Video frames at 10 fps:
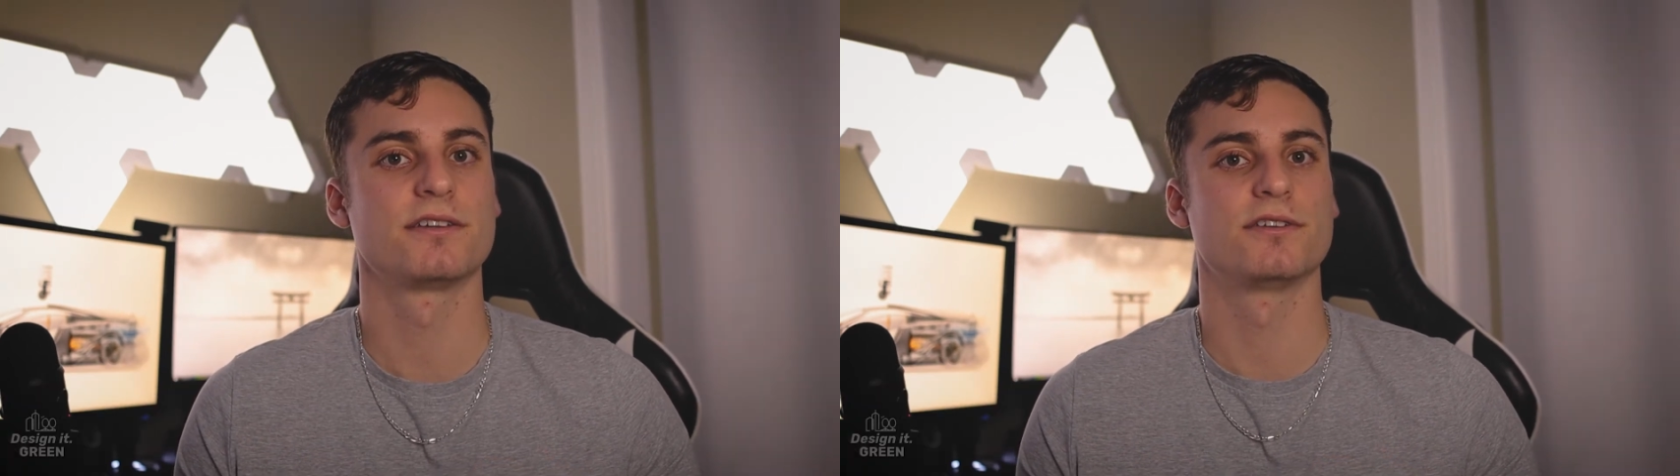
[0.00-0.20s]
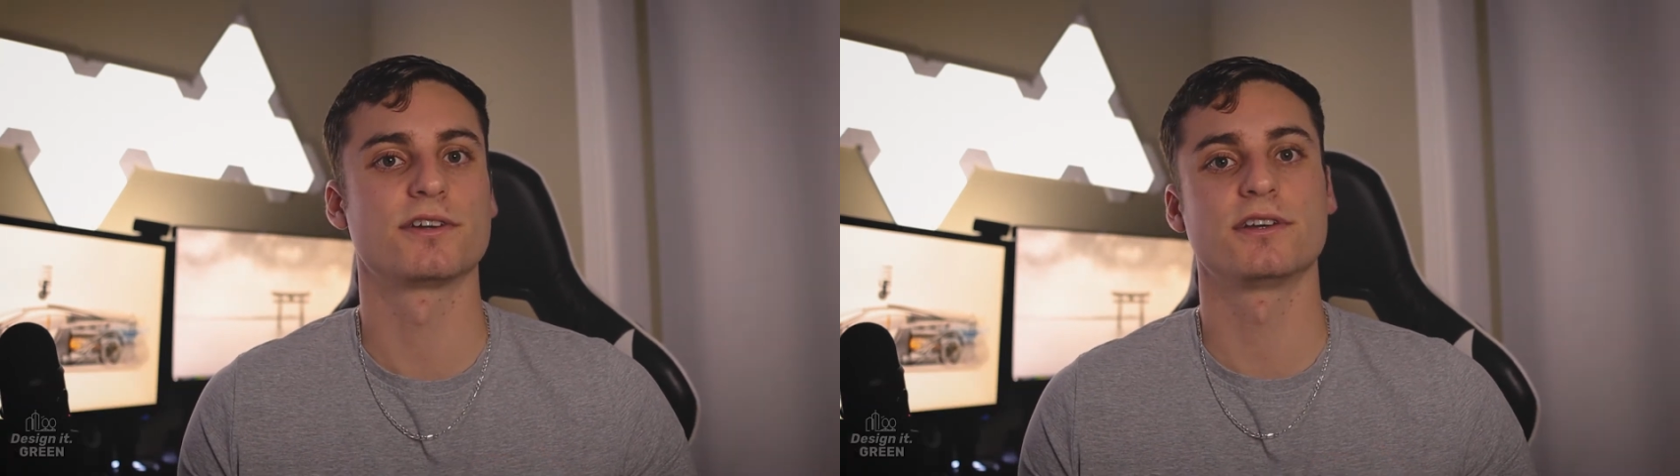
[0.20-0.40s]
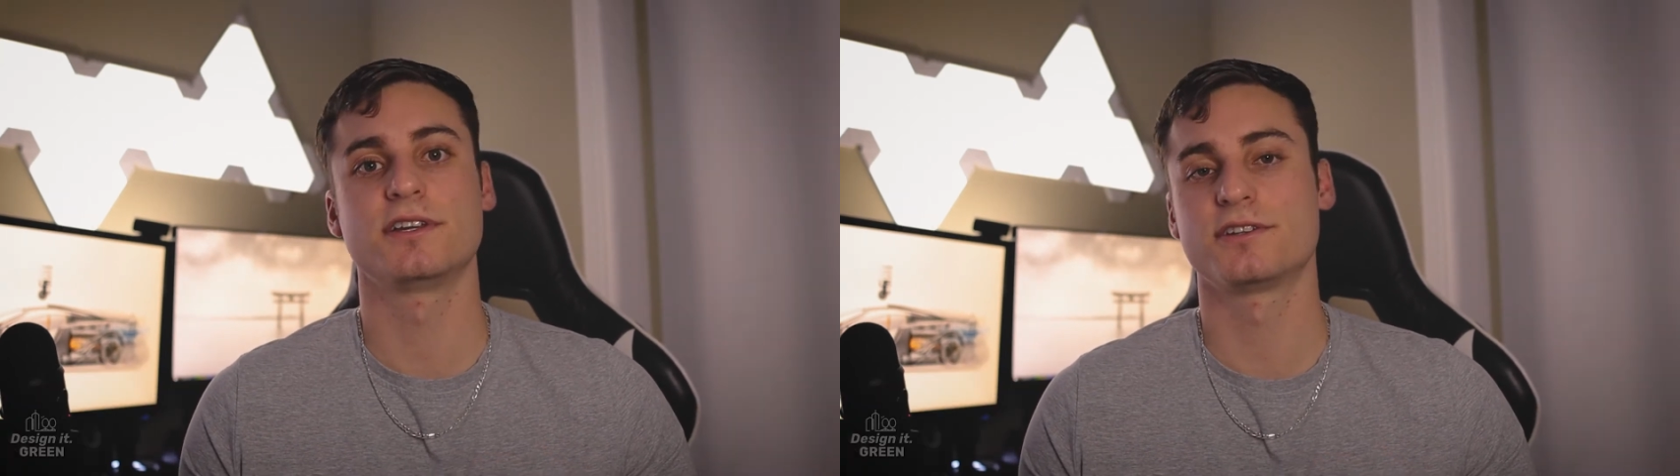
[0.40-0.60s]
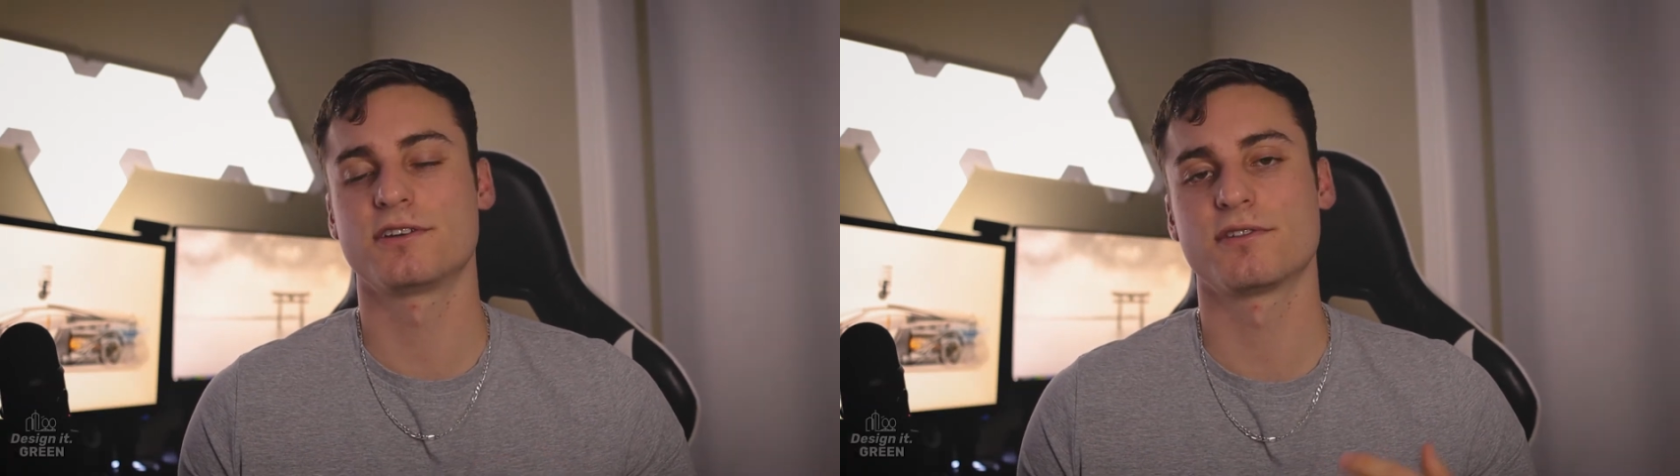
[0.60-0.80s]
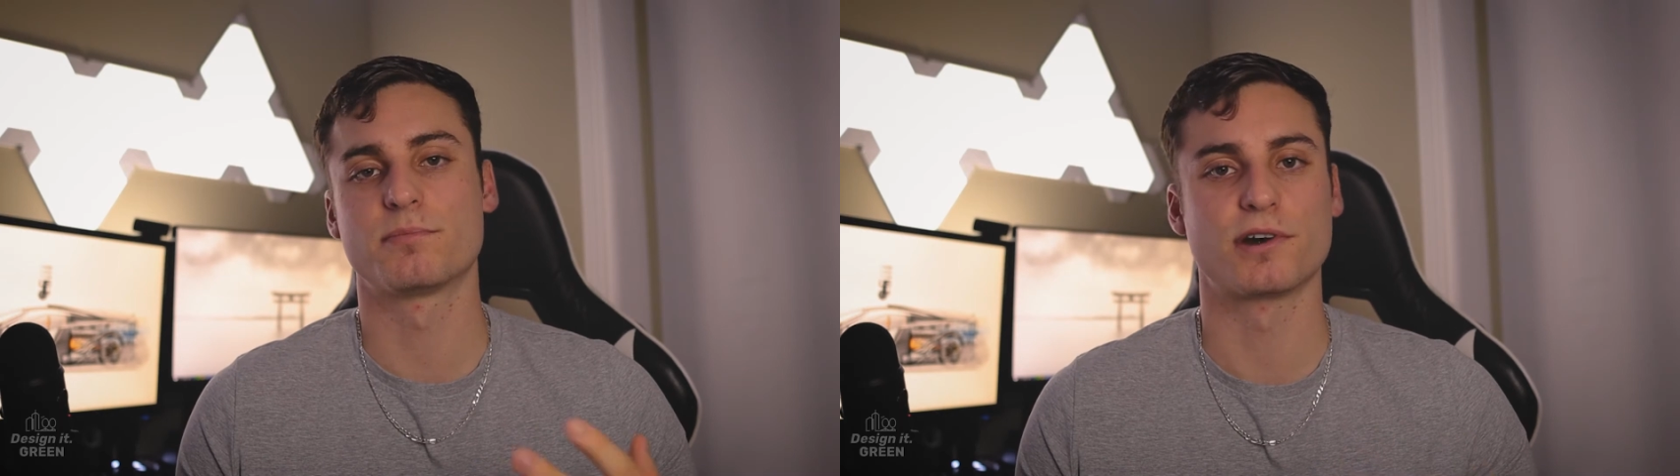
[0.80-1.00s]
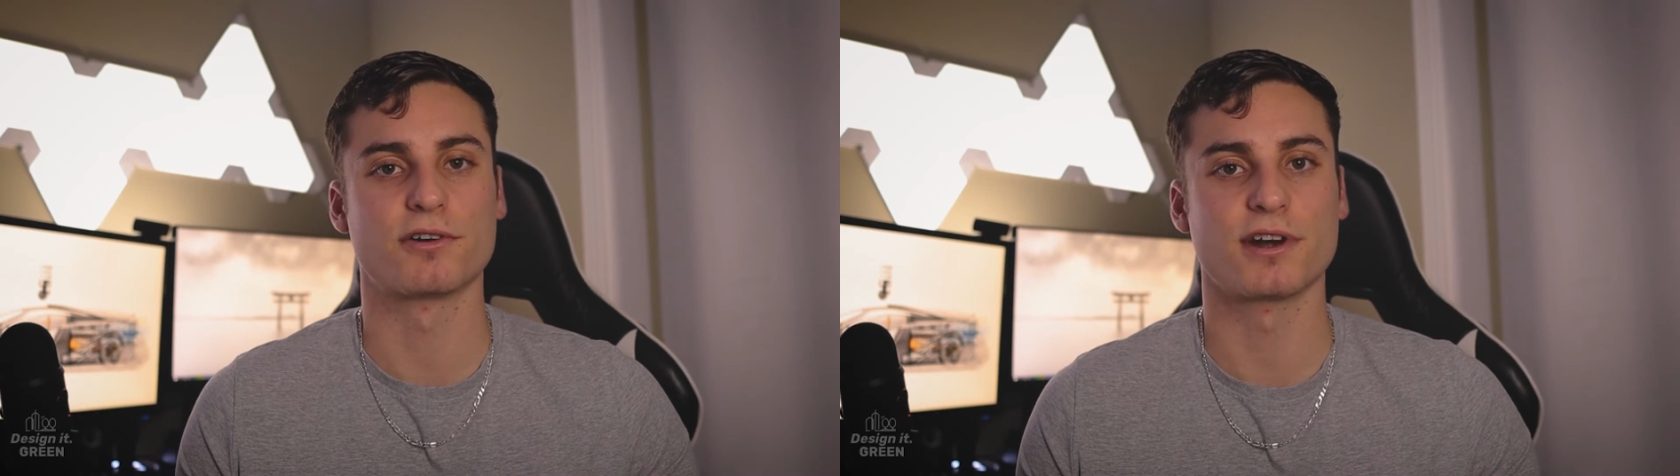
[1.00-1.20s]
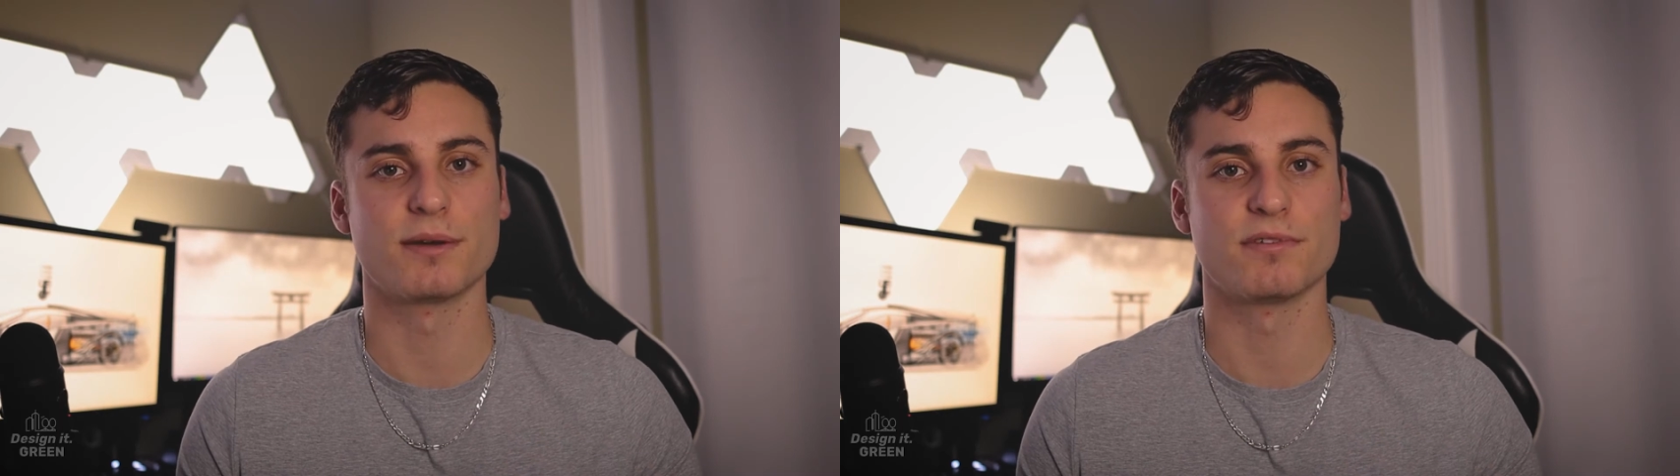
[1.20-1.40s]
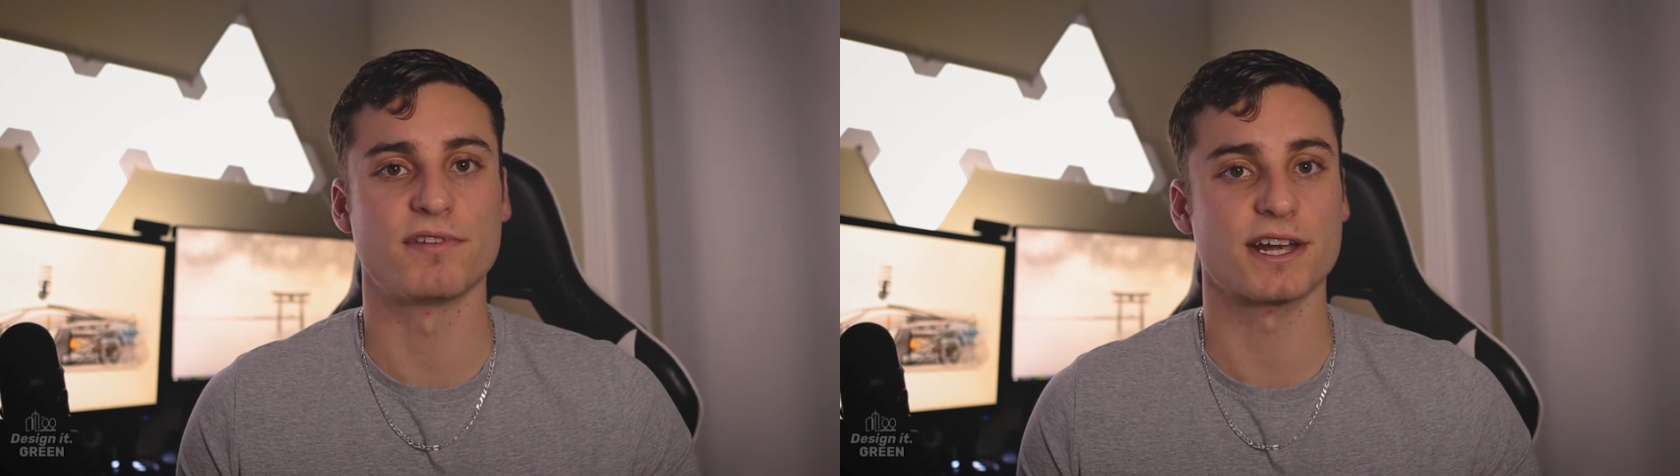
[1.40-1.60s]
you're going to need to know the
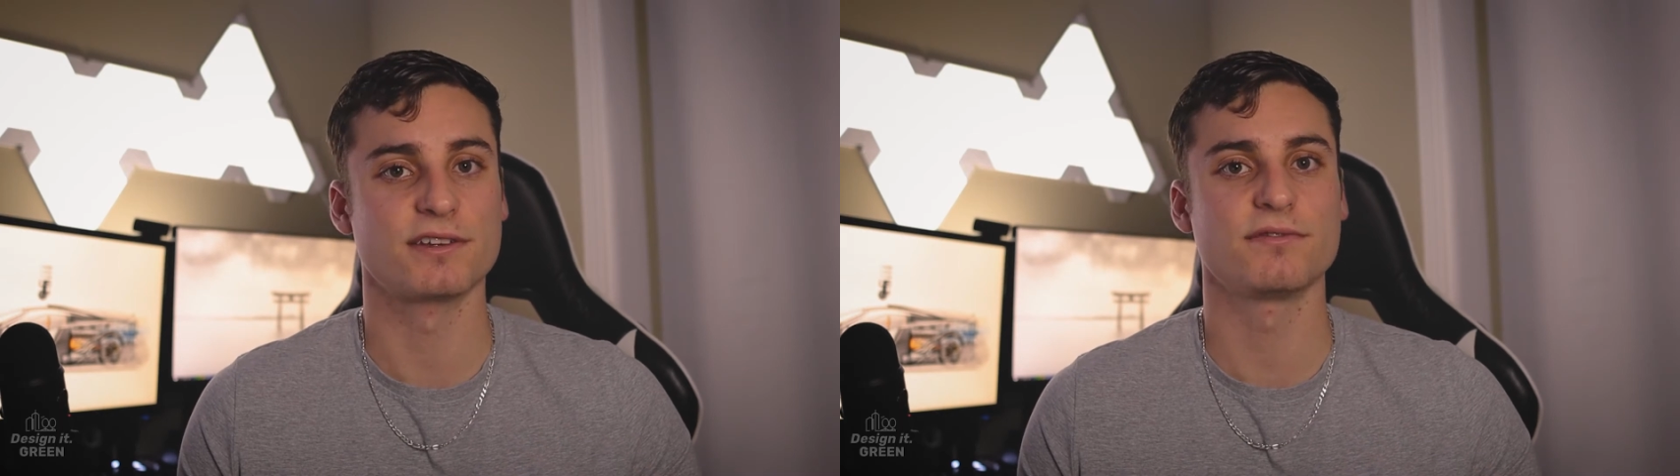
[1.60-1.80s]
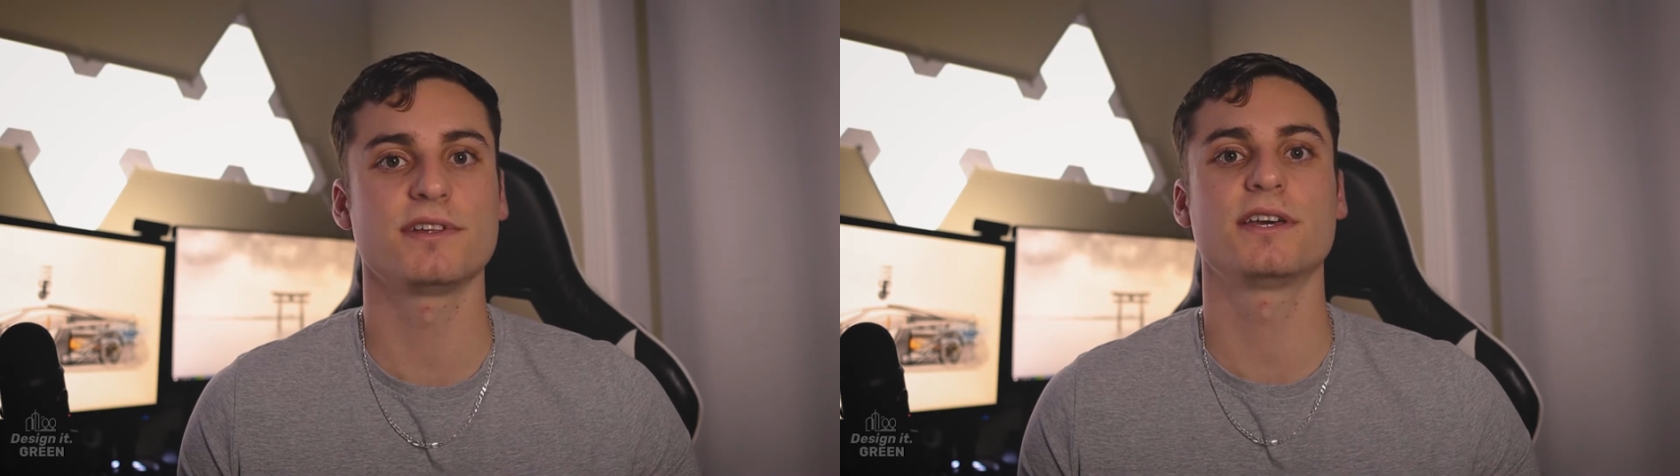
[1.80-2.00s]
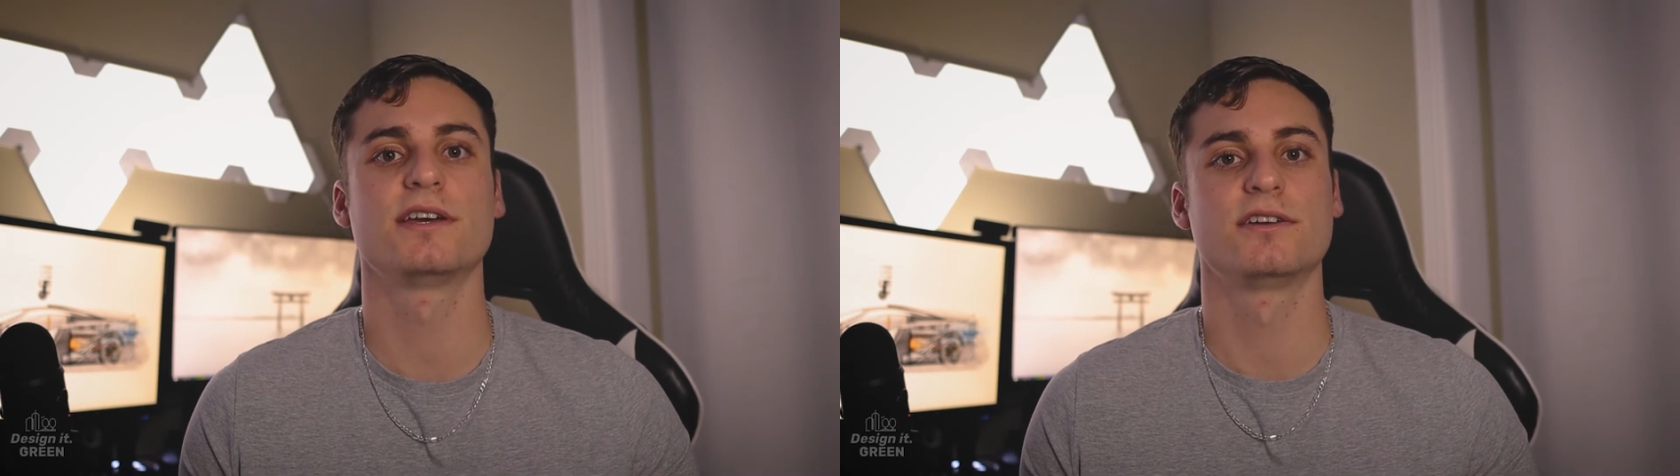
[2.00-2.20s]
program effectively